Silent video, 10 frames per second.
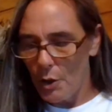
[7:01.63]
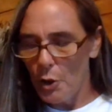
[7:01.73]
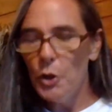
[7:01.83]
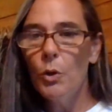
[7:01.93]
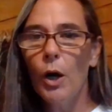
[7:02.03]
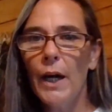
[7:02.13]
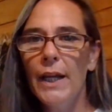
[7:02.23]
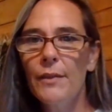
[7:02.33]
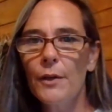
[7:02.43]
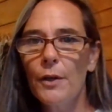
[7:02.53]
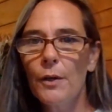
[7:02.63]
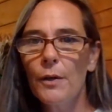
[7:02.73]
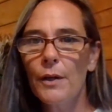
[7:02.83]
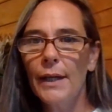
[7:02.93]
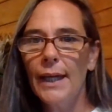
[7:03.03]
you are either
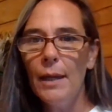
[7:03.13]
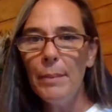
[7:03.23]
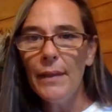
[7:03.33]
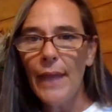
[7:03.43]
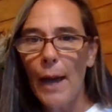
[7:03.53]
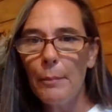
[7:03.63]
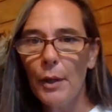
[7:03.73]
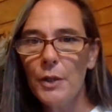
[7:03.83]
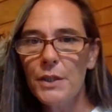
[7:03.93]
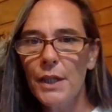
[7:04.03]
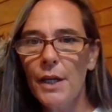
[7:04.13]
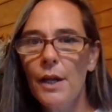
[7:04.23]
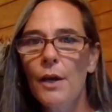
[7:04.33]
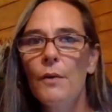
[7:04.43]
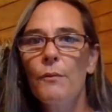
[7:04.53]
keeping that person
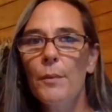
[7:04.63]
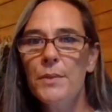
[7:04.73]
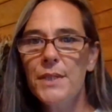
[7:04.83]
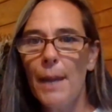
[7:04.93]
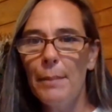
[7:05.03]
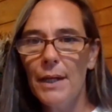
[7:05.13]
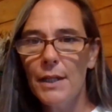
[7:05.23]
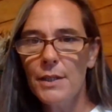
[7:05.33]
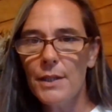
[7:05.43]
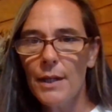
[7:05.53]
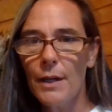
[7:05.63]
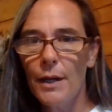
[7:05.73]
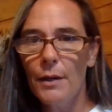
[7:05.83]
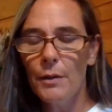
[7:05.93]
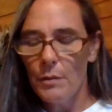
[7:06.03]
from stepping into their
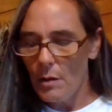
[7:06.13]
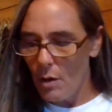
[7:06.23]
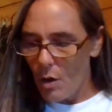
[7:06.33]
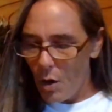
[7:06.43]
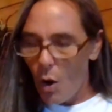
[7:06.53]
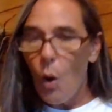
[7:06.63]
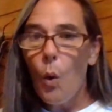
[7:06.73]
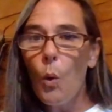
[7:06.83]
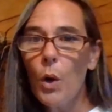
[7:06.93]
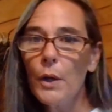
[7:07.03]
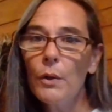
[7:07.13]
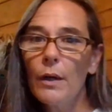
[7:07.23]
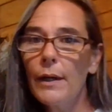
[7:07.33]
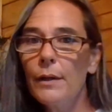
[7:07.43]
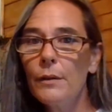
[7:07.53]
own or you
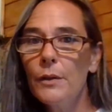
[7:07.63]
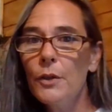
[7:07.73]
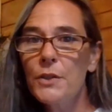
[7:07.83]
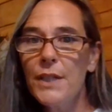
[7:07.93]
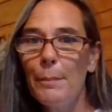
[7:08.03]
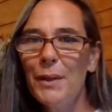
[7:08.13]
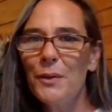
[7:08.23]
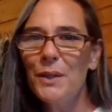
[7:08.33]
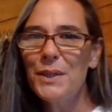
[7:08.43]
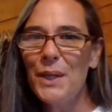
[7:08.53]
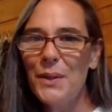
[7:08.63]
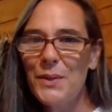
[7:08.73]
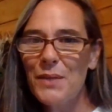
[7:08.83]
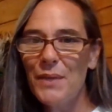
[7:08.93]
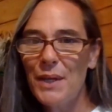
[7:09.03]
are you're stepping on the toes
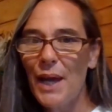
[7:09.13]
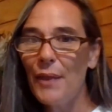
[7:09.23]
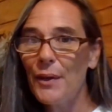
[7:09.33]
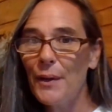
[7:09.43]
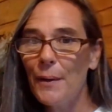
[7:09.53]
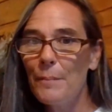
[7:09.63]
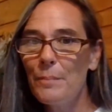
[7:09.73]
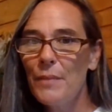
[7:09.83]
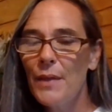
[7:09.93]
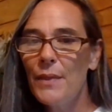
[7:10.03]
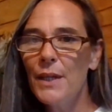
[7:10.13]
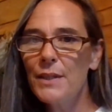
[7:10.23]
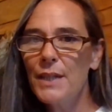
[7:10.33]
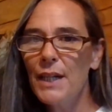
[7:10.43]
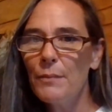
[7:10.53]
of another that
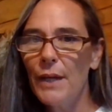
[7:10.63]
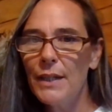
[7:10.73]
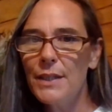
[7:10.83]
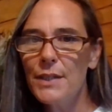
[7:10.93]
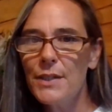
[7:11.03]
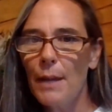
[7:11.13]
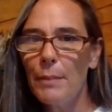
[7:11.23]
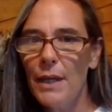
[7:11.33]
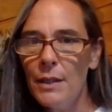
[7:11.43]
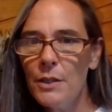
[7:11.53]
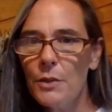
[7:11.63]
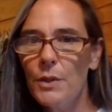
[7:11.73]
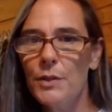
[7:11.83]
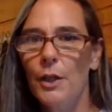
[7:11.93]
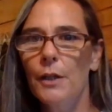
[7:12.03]
is getting ready to step into a
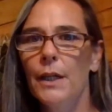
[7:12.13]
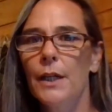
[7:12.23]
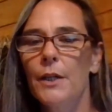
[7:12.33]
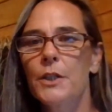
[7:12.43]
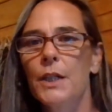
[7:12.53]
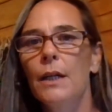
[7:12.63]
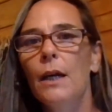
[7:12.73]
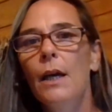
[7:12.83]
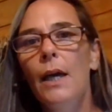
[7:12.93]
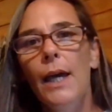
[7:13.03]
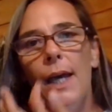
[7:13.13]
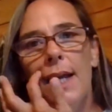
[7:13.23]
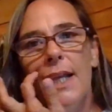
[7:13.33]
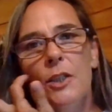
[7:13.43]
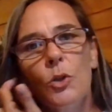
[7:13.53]
certain energy. And
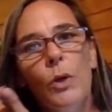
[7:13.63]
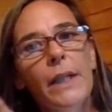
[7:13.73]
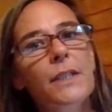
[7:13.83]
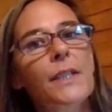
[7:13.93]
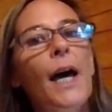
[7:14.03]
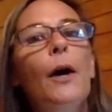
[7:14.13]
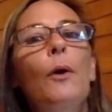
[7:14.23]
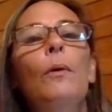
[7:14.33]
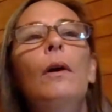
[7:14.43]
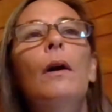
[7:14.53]
in doing so,